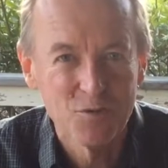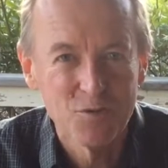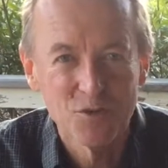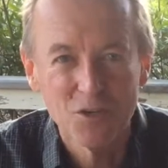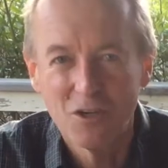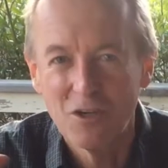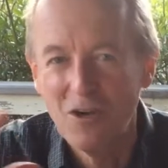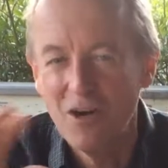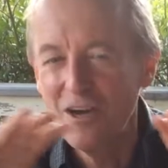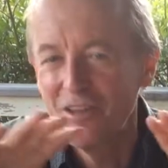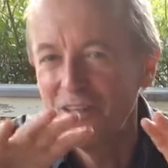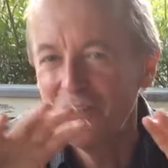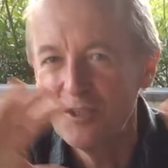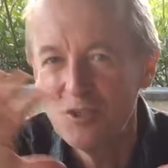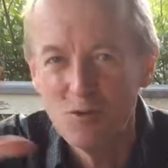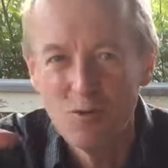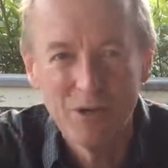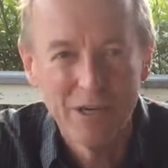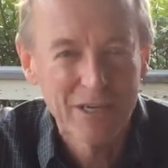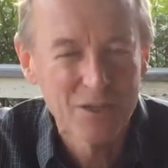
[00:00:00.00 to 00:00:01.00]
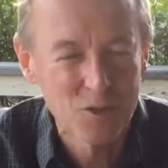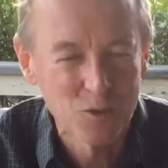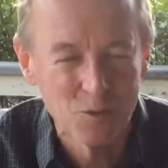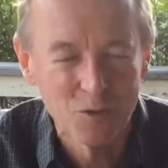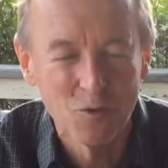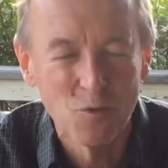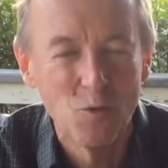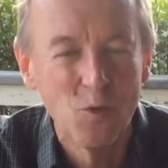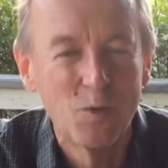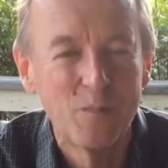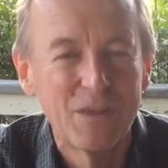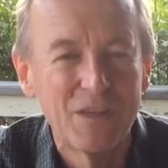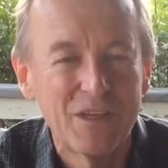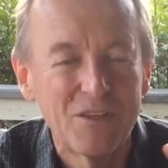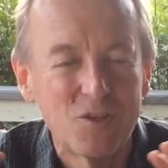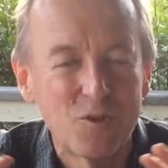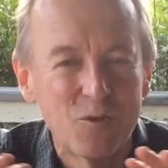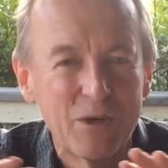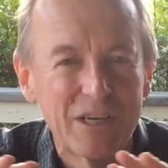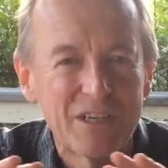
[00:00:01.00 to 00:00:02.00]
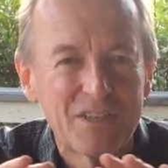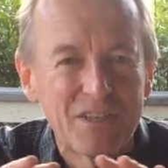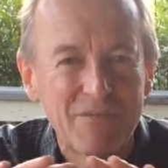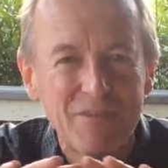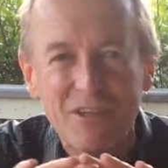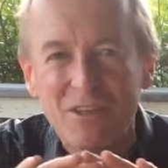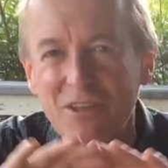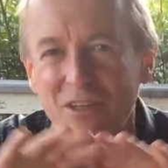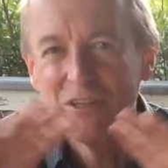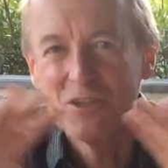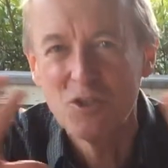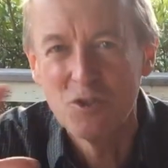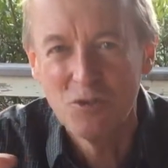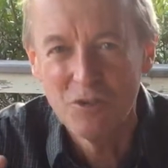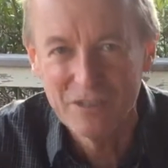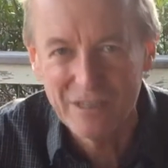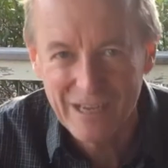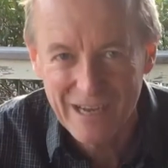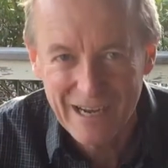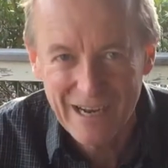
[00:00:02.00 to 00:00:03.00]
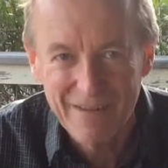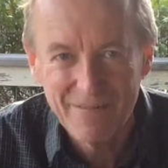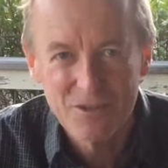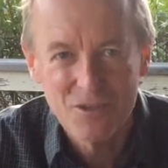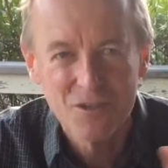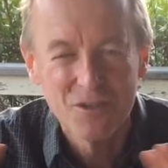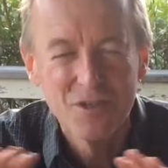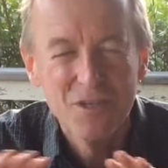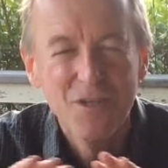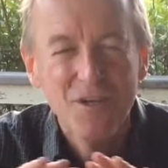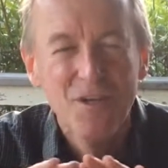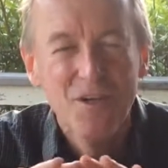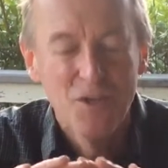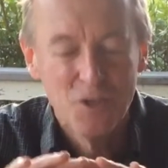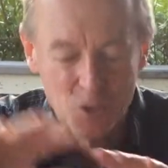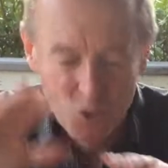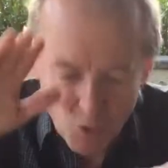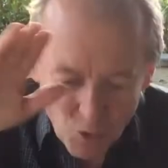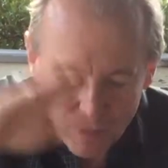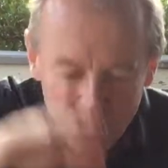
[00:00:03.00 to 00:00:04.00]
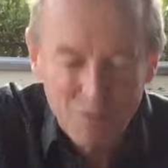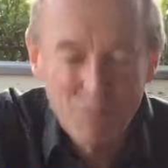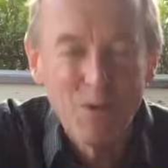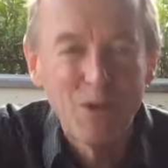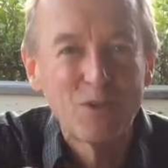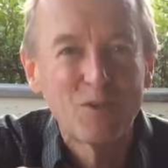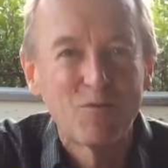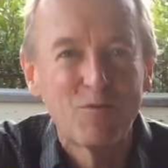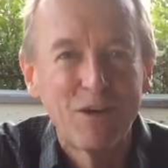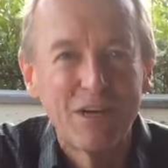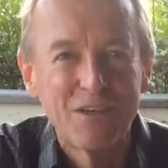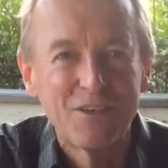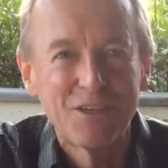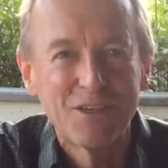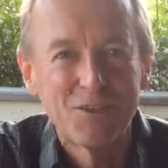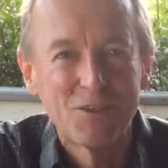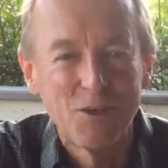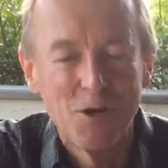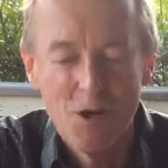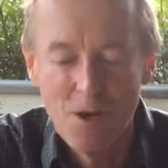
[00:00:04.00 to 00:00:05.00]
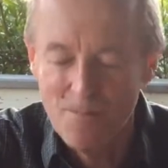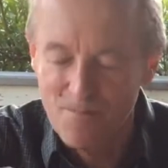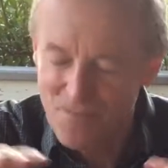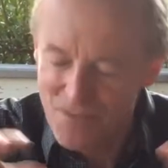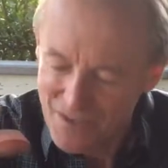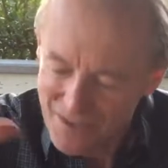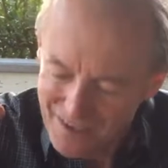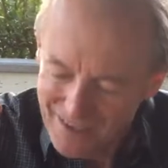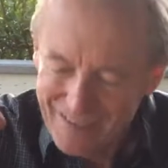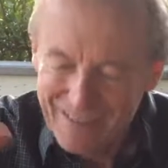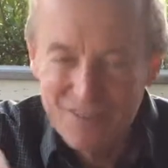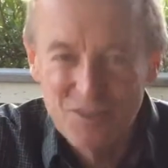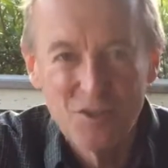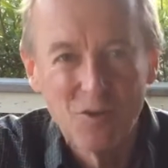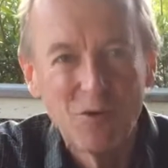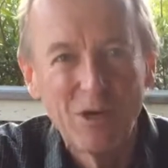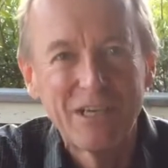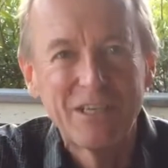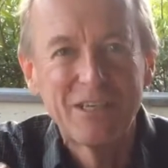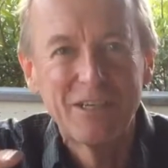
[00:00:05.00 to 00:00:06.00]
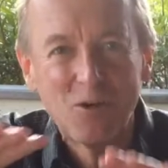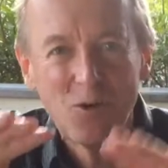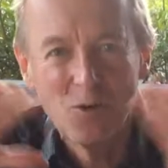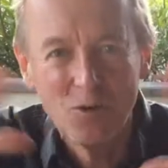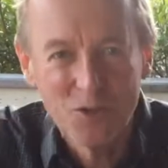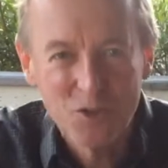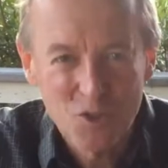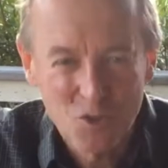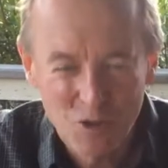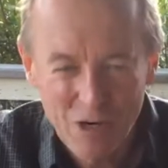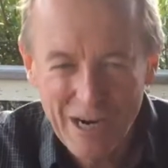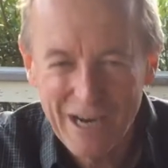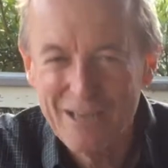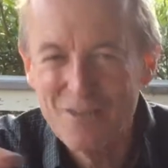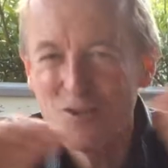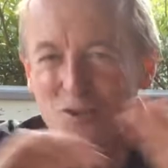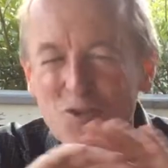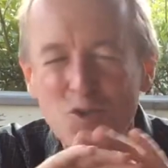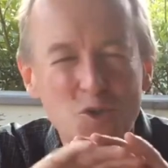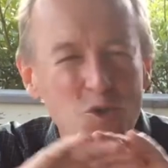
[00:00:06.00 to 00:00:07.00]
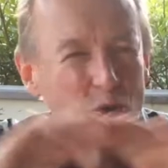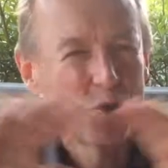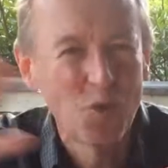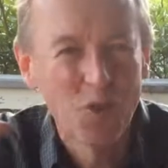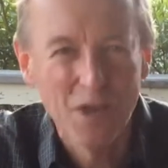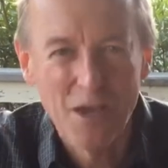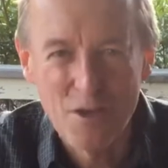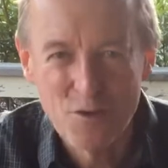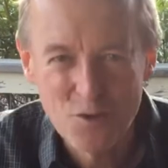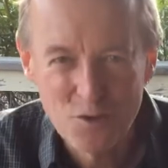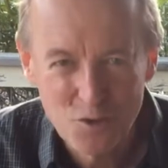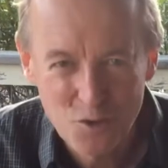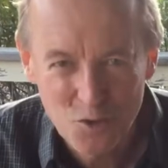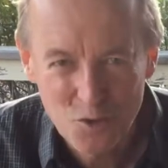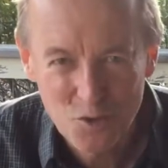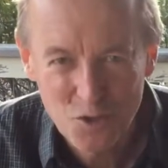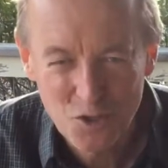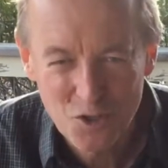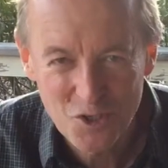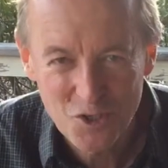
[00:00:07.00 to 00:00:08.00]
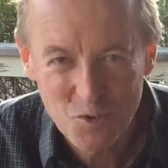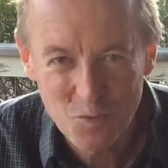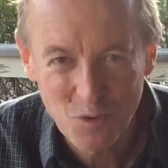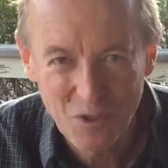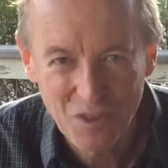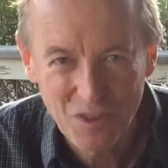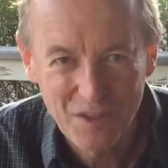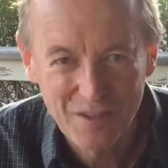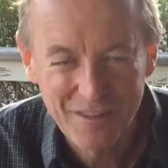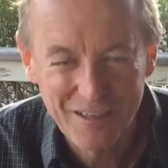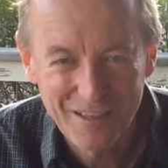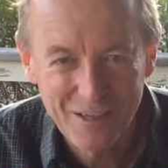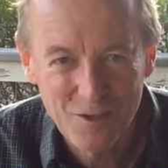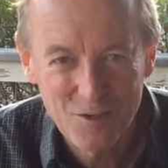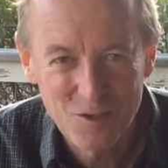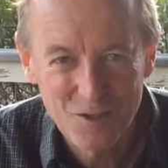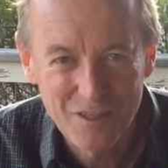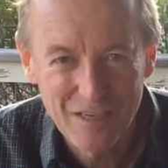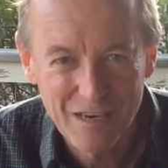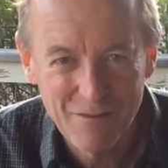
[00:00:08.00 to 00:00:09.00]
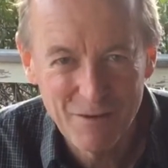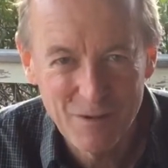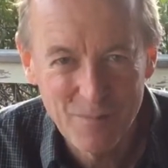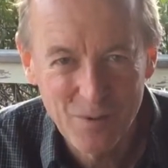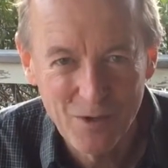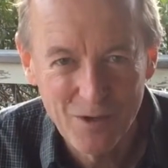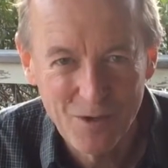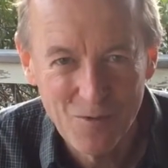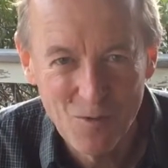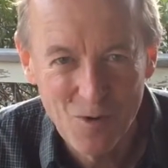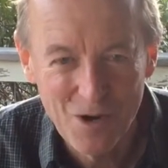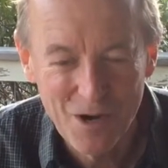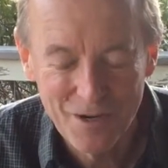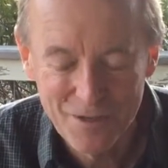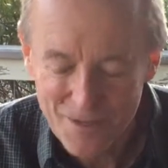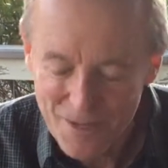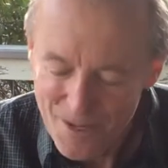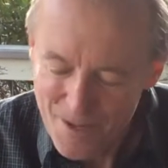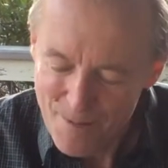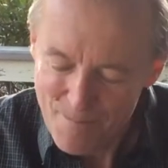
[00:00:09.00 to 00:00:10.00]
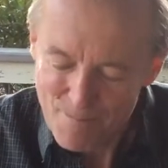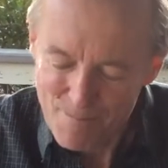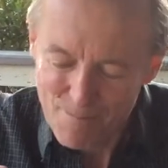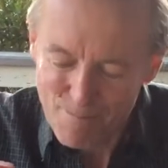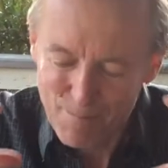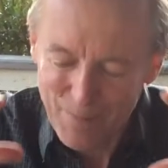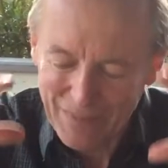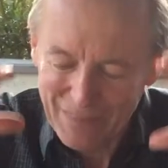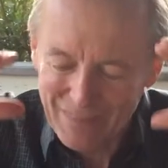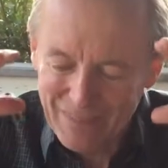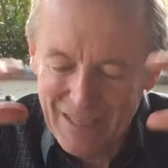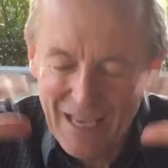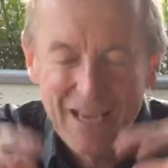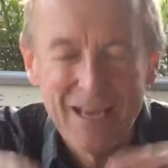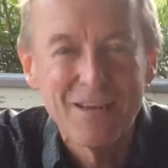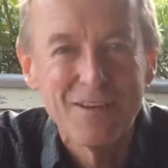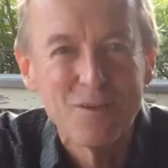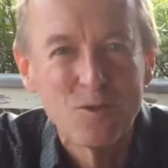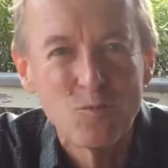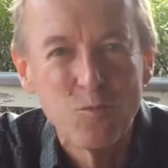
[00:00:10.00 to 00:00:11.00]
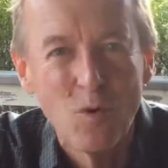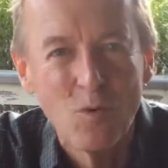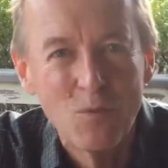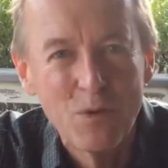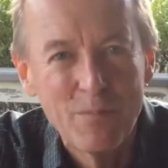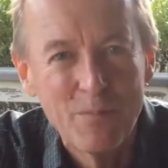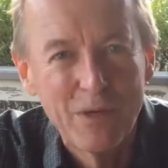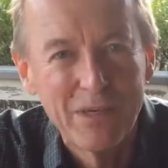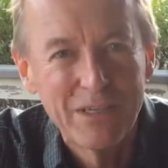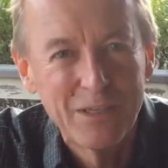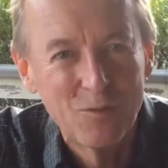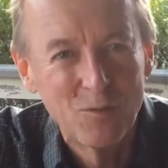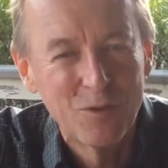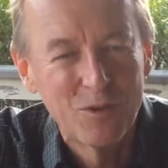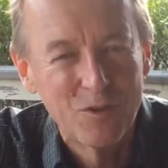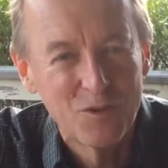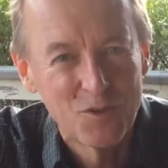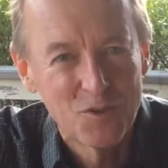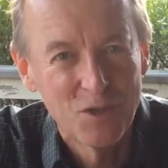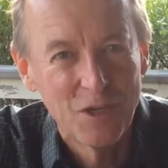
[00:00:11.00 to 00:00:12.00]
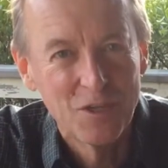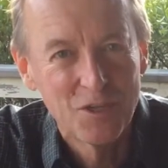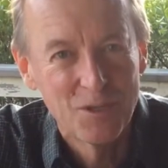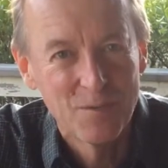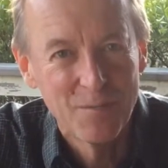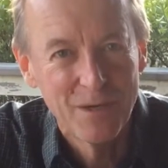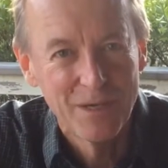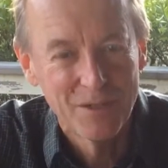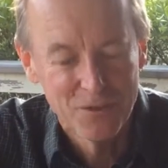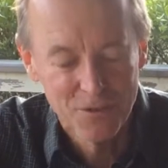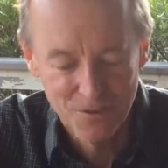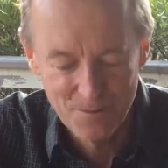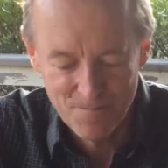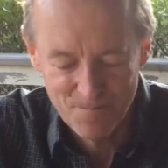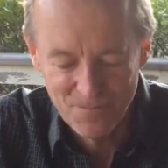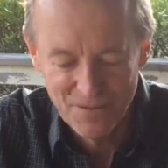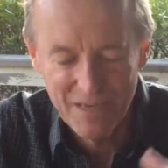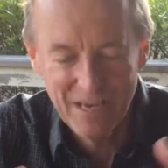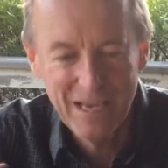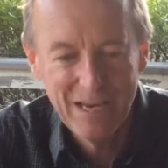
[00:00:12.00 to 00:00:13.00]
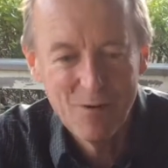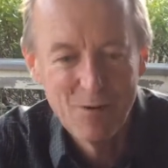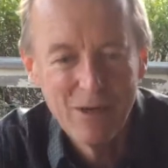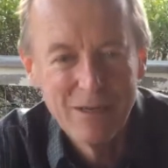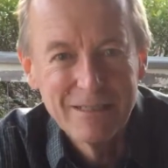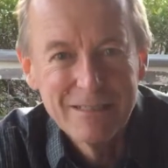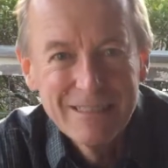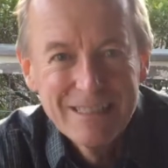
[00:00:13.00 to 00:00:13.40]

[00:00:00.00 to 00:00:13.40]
is the guy that directs or the woman that directs everything during the harvest, during the most frantic time, directing all the trains. There's 2,000 decisions we think that goes into every bottle of wine, but that is what we bring you with the Station Master. Anyway,